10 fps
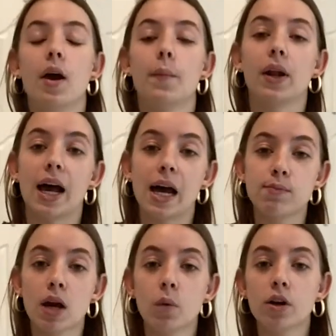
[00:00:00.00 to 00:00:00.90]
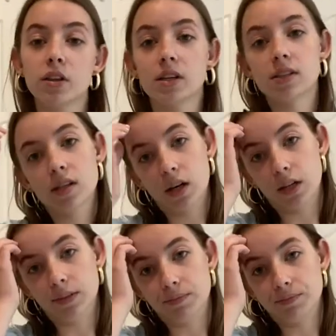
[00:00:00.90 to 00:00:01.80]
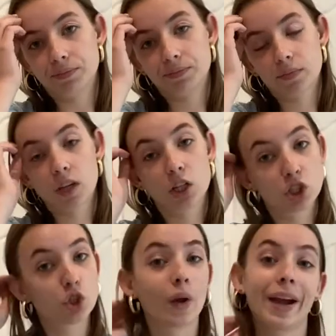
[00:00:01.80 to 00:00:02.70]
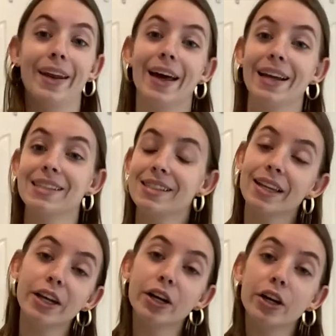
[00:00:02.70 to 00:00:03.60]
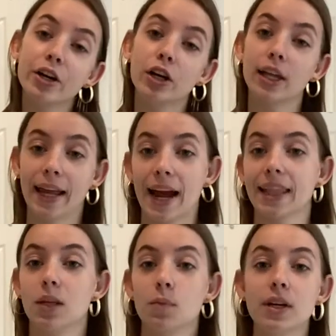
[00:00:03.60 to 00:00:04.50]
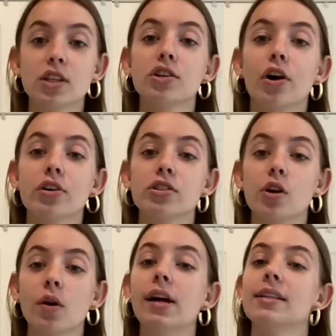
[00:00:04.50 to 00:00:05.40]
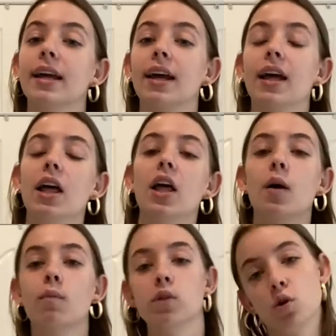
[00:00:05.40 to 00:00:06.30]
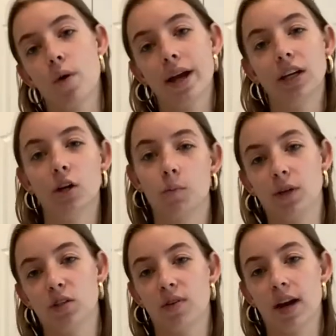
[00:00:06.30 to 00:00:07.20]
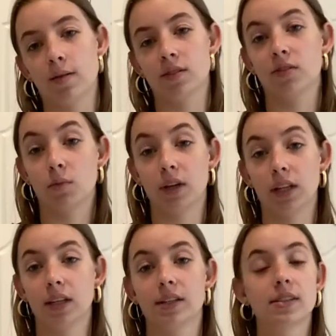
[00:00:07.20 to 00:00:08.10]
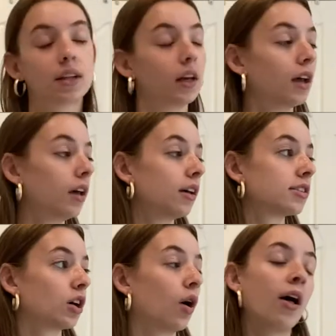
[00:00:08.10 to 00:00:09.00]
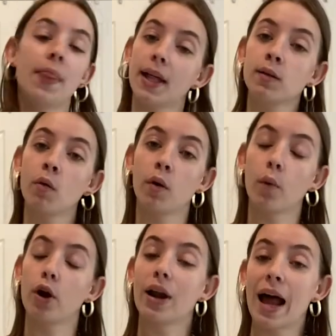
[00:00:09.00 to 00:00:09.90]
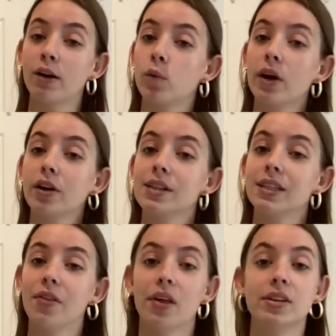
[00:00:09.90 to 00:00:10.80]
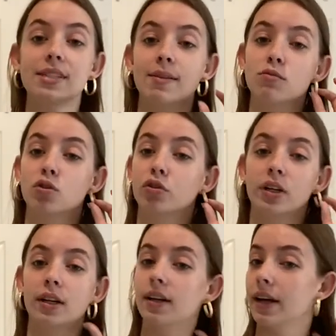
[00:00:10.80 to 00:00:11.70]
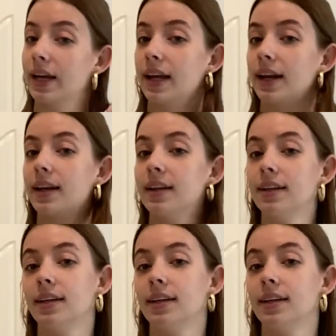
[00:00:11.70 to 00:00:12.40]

But I'd probably wear this um, to like a nice dinner, like at the beach also, because like blue, white, you know, beach vibes for me at least. So that's how it, were at Iron Ironbarrett and then the same jewelry again.